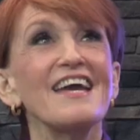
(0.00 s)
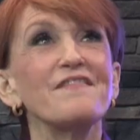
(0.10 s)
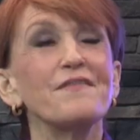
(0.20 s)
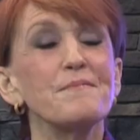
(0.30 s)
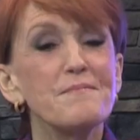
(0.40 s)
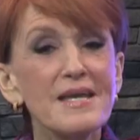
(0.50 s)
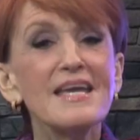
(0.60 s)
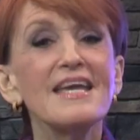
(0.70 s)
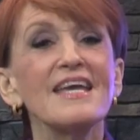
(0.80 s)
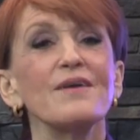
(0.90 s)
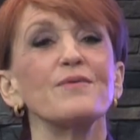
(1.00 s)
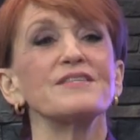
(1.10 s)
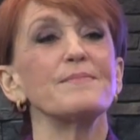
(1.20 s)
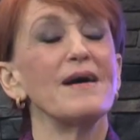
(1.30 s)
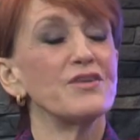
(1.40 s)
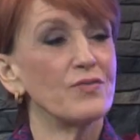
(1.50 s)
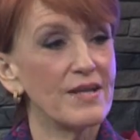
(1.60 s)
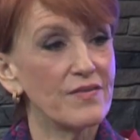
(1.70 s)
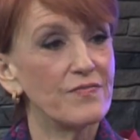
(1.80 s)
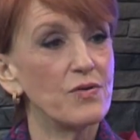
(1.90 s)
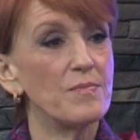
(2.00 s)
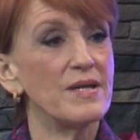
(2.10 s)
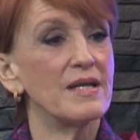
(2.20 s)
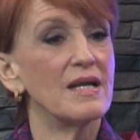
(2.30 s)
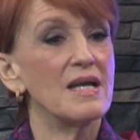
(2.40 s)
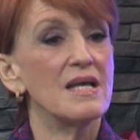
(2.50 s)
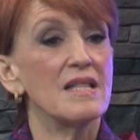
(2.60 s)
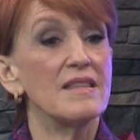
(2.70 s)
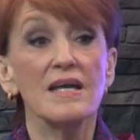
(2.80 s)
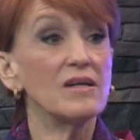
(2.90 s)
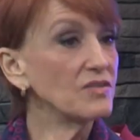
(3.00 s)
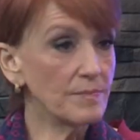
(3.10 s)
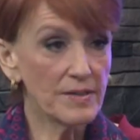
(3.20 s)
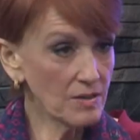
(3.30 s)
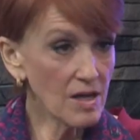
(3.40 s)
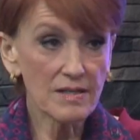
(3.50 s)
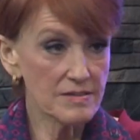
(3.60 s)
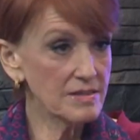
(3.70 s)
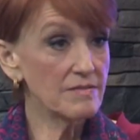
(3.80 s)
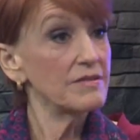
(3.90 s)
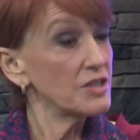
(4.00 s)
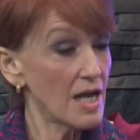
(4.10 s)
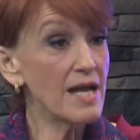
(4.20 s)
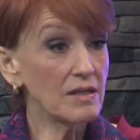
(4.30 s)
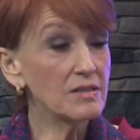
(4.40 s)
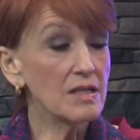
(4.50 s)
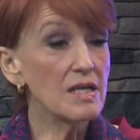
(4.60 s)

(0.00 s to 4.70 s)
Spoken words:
And for me, it was about transforming the ultimate loss of a child.